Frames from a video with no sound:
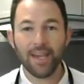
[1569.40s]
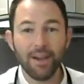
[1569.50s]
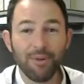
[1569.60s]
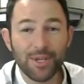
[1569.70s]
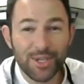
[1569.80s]
I
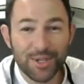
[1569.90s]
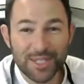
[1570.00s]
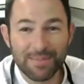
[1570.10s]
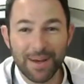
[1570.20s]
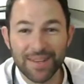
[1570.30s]
wish you could
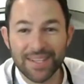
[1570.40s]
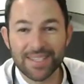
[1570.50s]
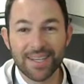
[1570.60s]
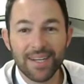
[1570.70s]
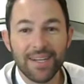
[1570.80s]
smell
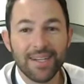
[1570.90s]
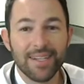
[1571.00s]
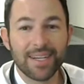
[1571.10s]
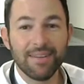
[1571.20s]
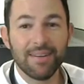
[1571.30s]
this.
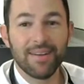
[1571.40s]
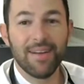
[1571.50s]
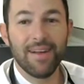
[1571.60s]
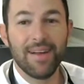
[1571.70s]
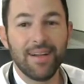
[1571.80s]
Okay,
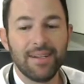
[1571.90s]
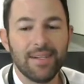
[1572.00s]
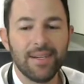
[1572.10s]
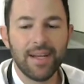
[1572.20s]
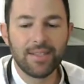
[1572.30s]

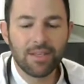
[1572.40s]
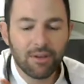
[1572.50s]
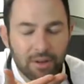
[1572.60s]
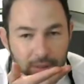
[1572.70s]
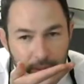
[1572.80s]
it's so
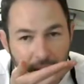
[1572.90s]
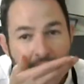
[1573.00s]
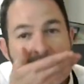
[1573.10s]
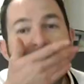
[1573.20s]
crispy.